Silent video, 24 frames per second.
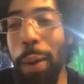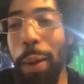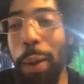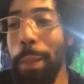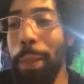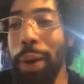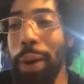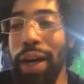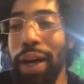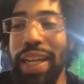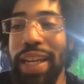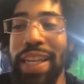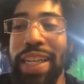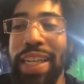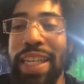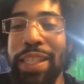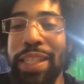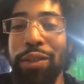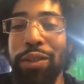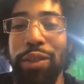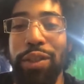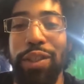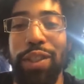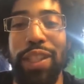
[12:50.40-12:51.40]
but it
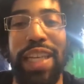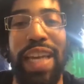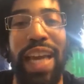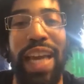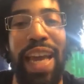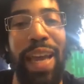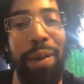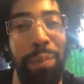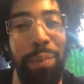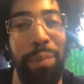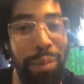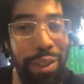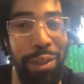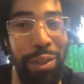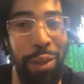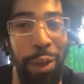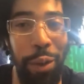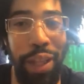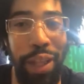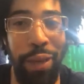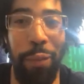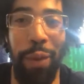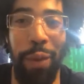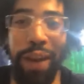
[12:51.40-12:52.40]
is games, you know,
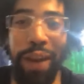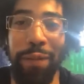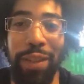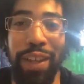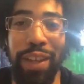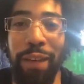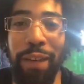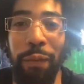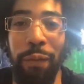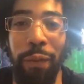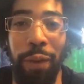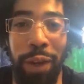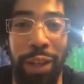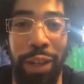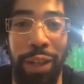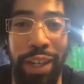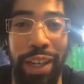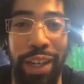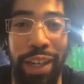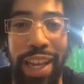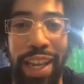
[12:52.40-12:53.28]
like we have to have fun.